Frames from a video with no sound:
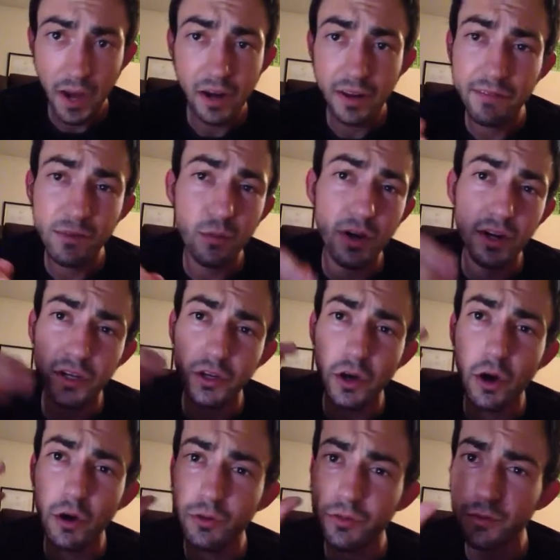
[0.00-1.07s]
don't even want to
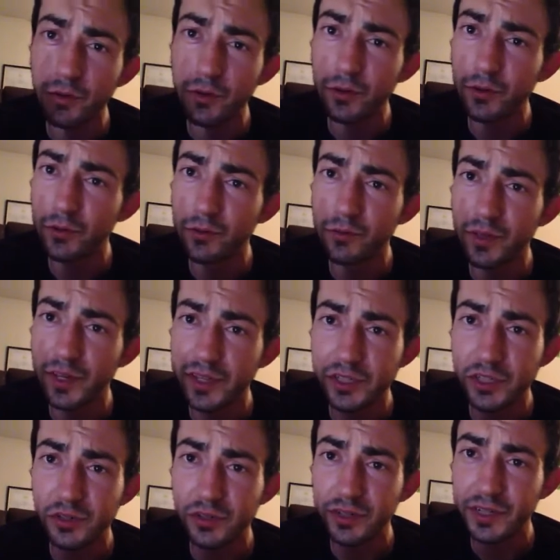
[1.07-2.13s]
go through the
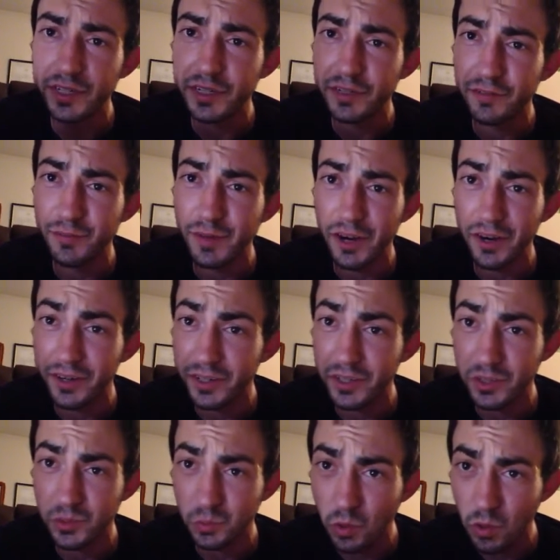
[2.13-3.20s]
history of
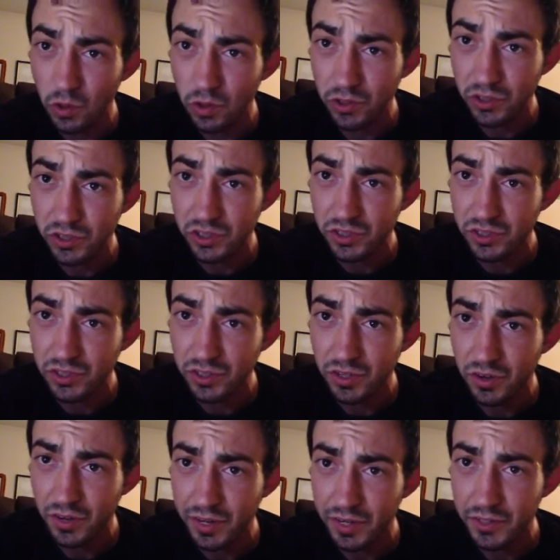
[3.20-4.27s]
America's wars. You
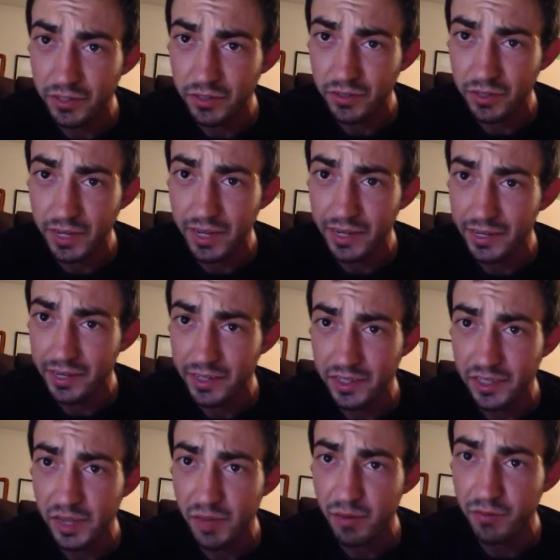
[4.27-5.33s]
know, I could do that in a
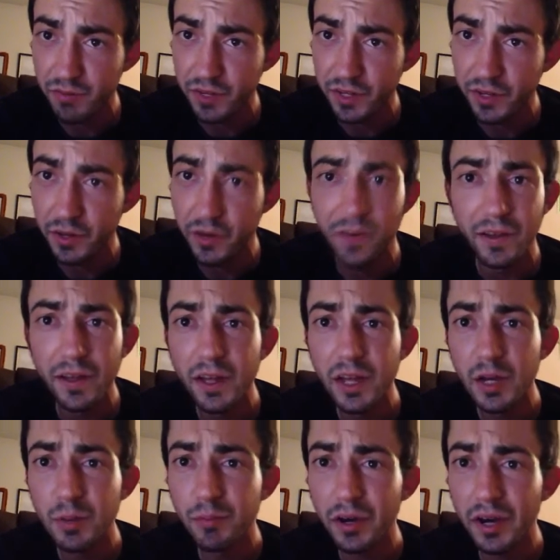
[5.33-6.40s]
separate video.
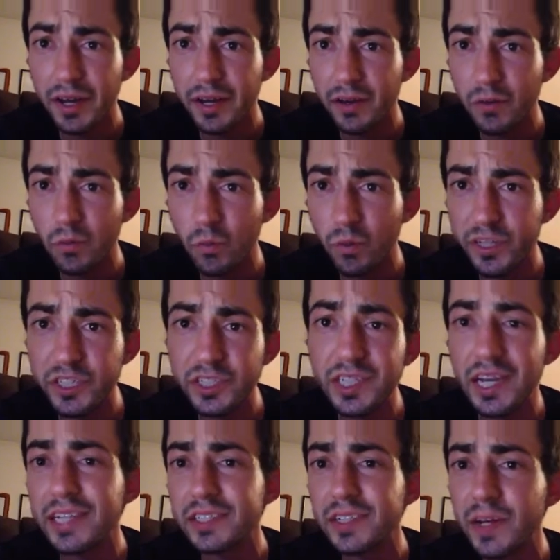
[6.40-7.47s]
But we just
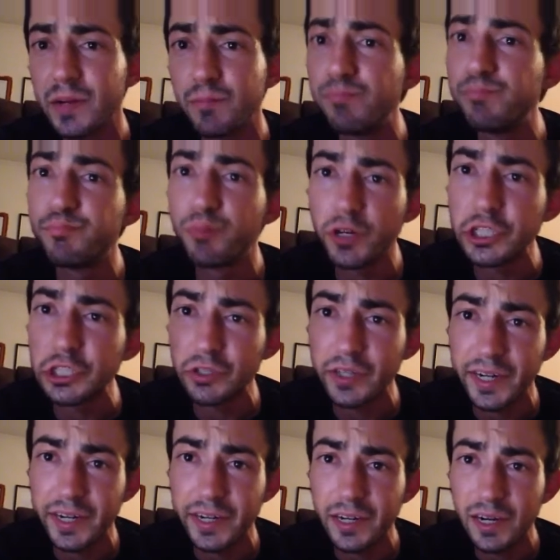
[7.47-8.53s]
got done
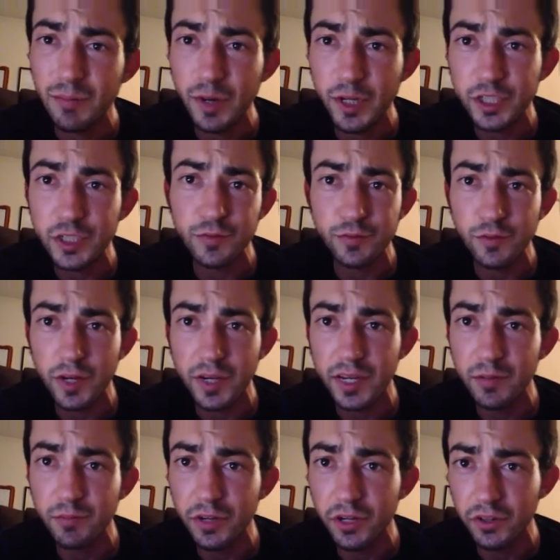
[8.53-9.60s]
butchering a bunch of
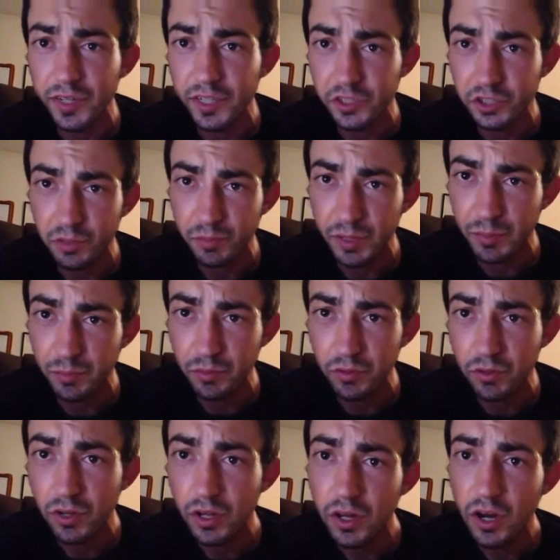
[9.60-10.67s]
fucking Middle Eastern
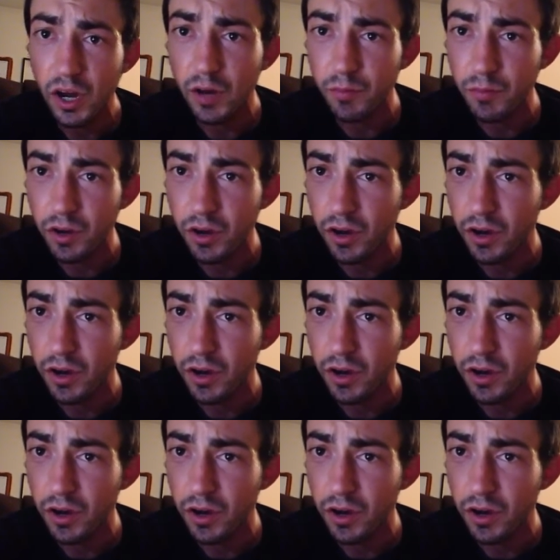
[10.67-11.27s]
people on